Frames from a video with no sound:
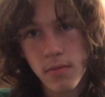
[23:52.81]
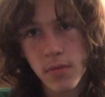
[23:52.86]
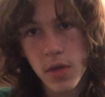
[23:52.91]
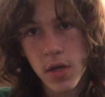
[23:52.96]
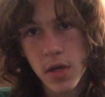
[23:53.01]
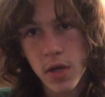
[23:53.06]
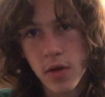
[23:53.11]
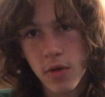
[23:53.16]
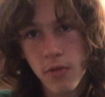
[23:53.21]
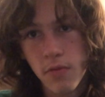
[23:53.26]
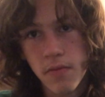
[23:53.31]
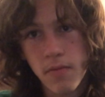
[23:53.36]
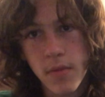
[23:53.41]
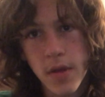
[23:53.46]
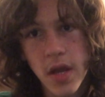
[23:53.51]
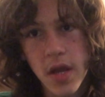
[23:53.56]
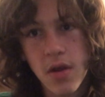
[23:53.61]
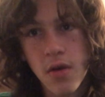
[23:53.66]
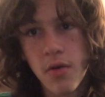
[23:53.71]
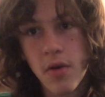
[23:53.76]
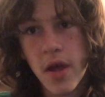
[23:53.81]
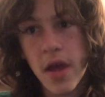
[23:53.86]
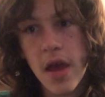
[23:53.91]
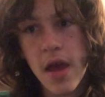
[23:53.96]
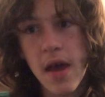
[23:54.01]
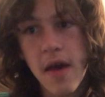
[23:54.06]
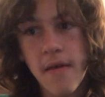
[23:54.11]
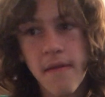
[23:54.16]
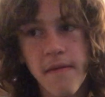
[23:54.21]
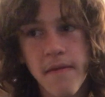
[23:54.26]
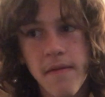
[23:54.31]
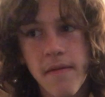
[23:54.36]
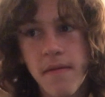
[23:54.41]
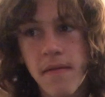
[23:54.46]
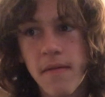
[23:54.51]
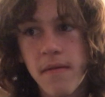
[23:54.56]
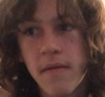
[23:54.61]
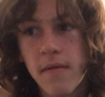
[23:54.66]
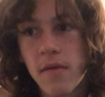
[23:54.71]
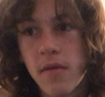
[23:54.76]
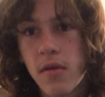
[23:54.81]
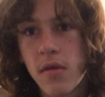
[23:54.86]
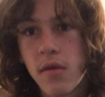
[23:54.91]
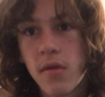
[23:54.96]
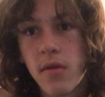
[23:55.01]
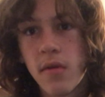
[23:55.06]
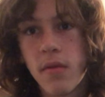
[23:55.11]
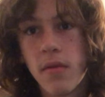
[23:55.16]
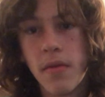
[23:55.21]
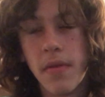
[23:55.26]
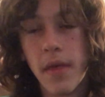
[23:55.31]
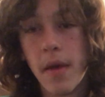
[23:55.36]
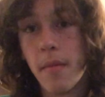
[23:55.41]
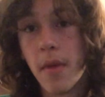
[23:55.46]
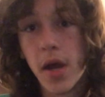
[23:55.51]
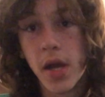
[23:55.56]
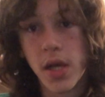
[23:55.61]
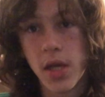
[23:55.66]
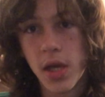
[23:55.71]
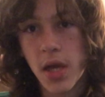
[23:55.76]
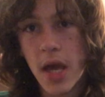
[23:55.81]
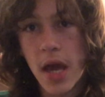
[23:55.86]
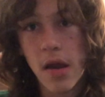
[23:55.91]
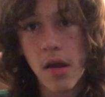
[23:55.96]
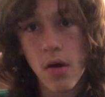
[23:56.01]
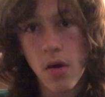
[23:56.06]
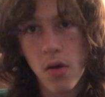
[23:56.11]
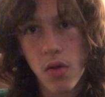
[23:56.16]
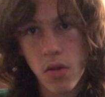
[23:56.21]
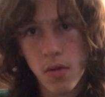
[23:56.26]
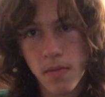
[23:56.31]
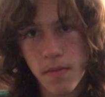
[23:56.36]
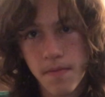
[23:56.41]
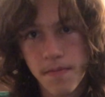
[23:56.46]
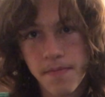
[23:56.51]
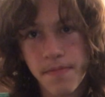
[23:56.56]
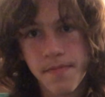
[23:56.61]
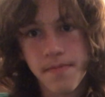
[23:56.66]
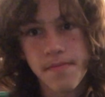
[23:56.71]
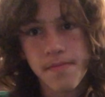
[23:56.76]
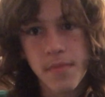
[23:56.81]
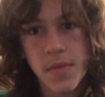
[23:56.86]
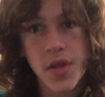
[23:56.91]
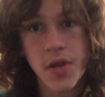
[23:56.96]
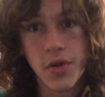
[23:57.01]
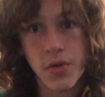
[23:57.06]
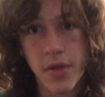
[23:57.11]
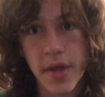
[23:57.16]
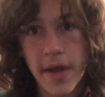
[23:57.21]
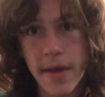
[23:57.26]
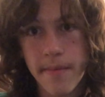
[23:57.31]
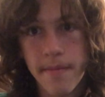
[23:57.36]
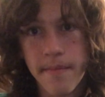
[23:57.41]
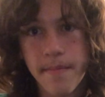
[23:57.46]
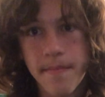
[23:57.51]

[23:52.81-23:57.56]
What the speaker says: I don't have the money at all to do that.